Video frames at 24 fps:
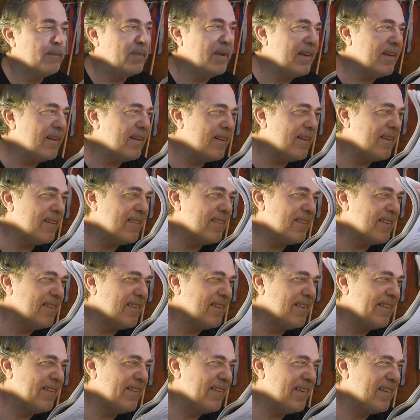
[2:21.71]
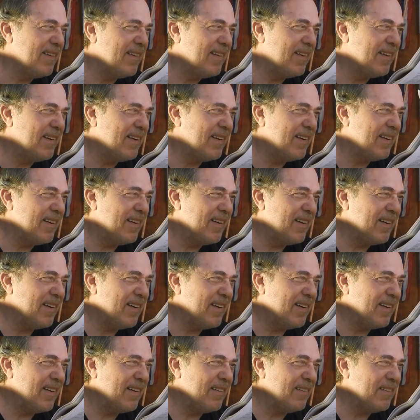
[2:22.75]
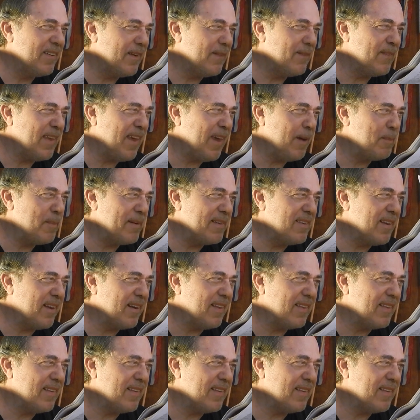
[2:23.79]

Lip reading: Because 58%